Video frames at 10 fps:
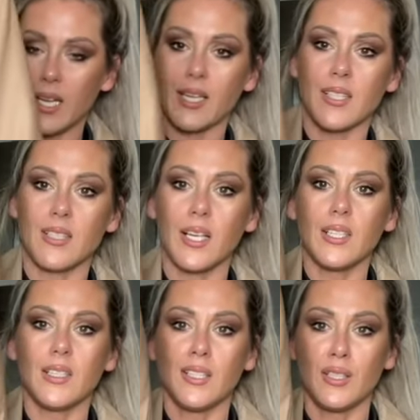like I
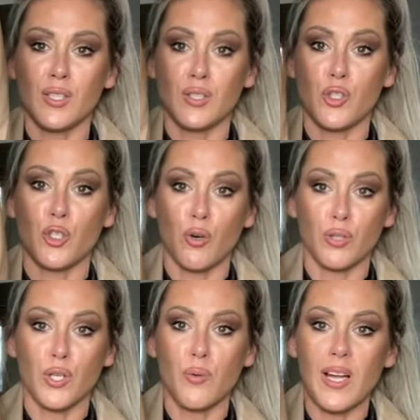say. It is
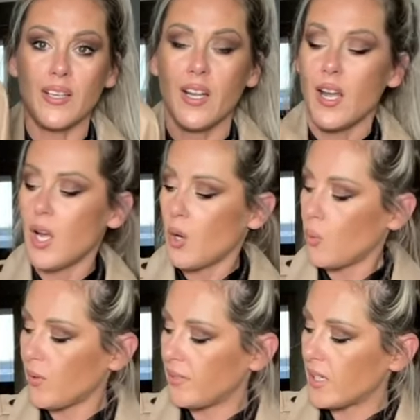shorter one
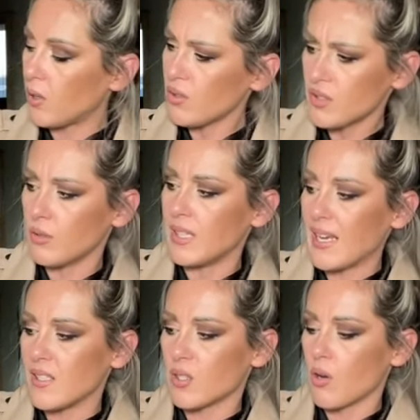with the also
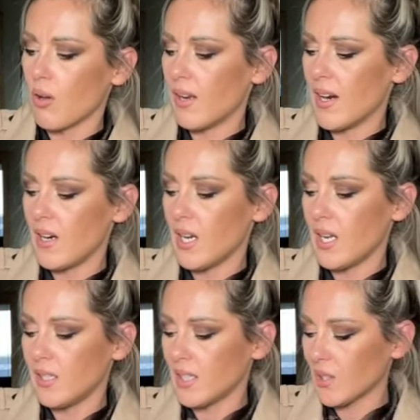nice collar.
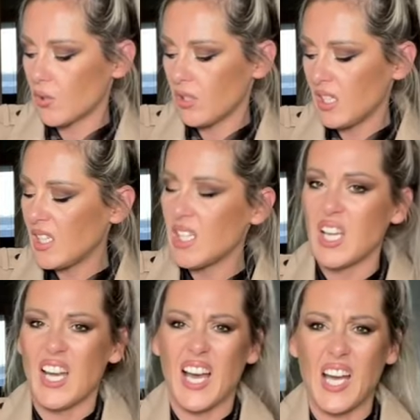And actually,
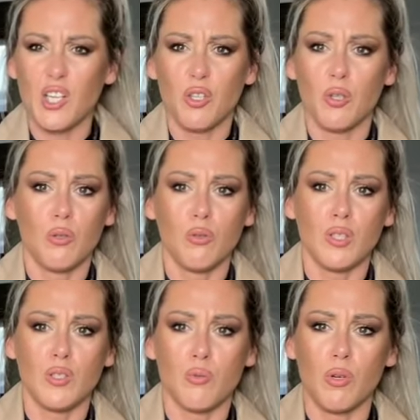I don't know what
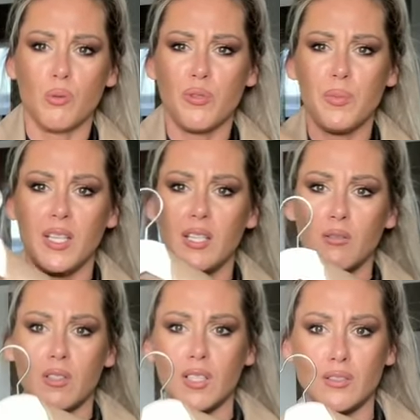is wrong with me
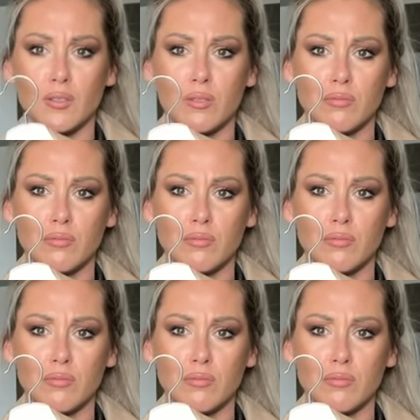and